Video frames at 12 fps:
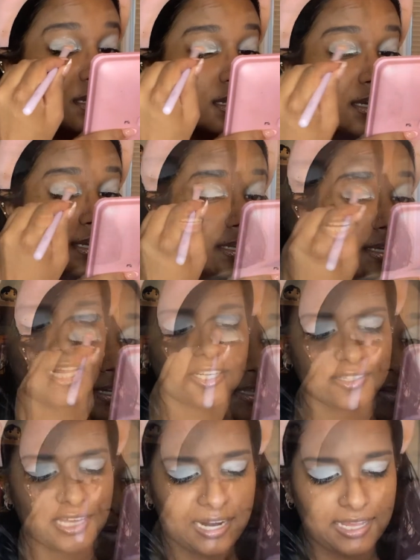Another color
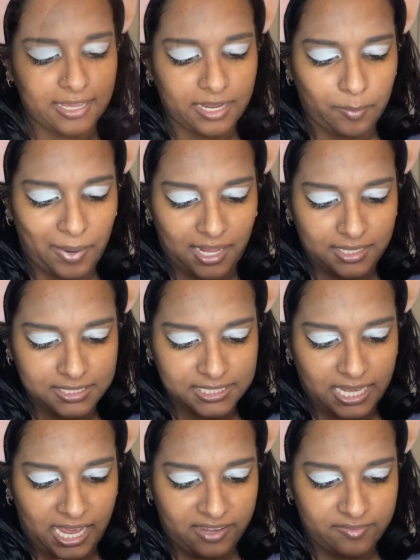that I like a palette to
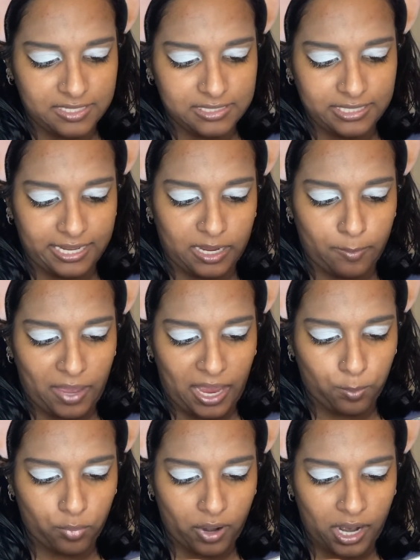have is like a matte
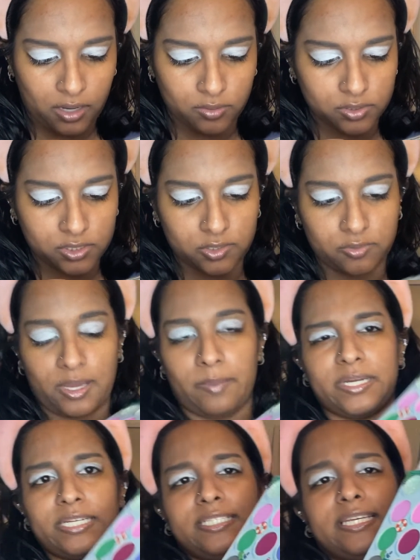brown. So I'm
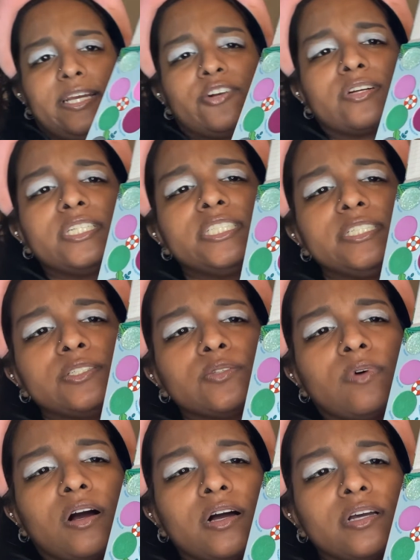gonna take Crunchy
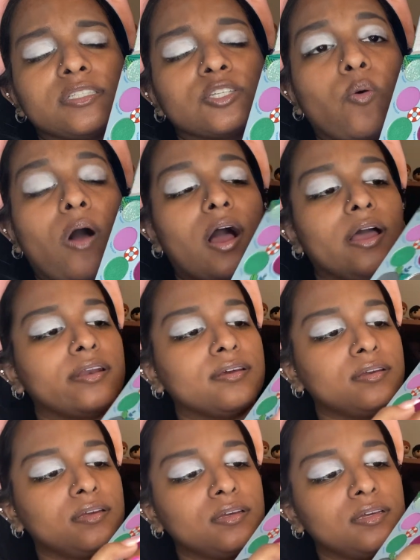Squad,
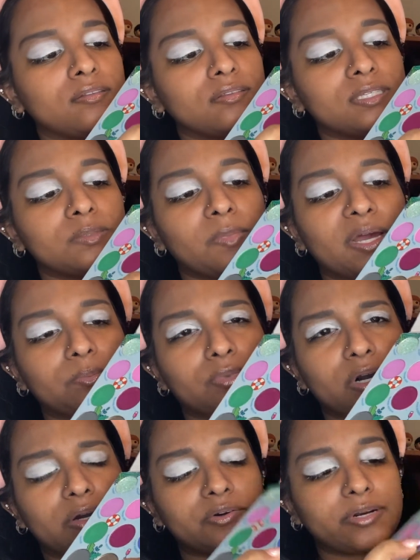this matte
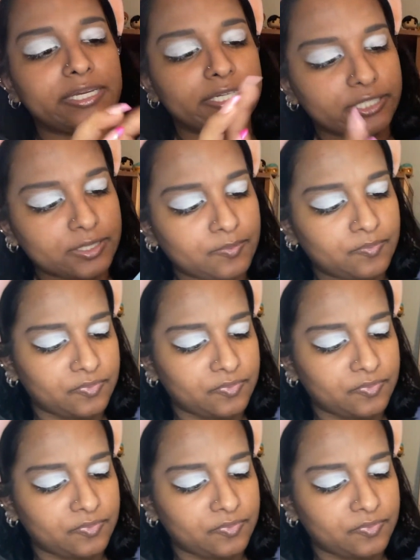brown right here,